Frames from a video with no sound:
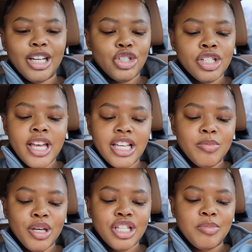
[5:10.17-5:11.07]
because your
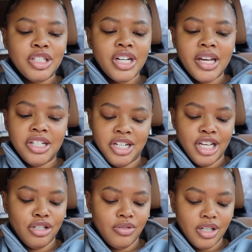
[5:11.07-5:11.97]
taste buds be
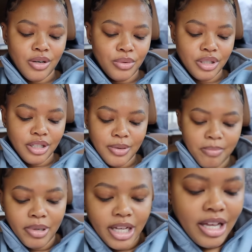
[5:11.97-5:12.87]
changing as you get older.
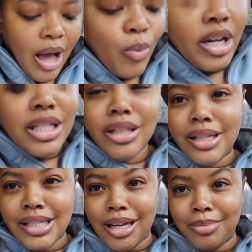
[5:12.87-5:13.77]
But I want it to
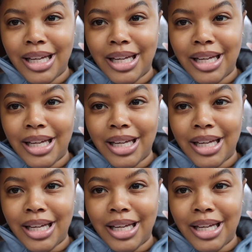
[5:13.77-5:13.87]
look something